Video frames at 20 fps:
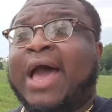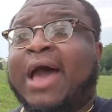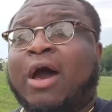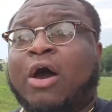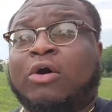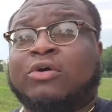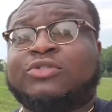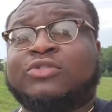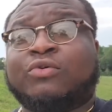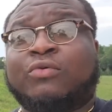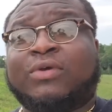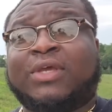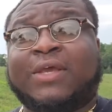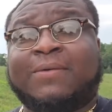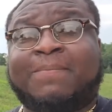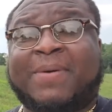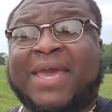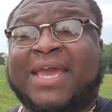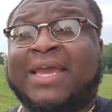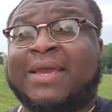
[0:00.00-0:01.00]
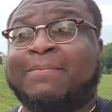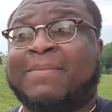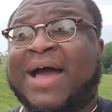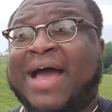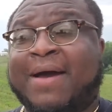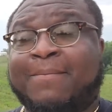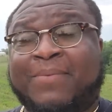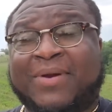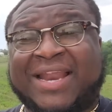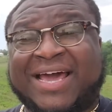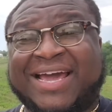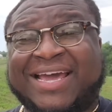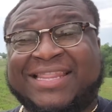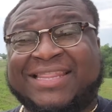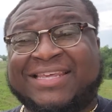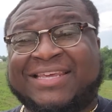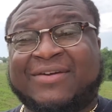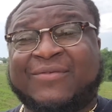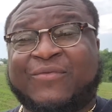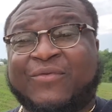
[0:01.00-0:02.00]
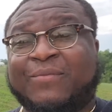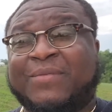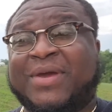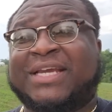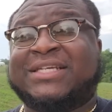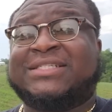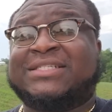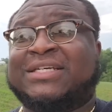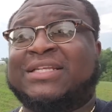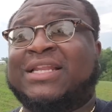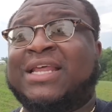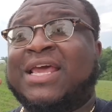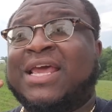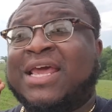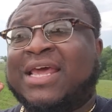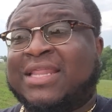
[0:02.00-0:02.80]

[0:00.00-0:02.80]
I also get paid by applying the information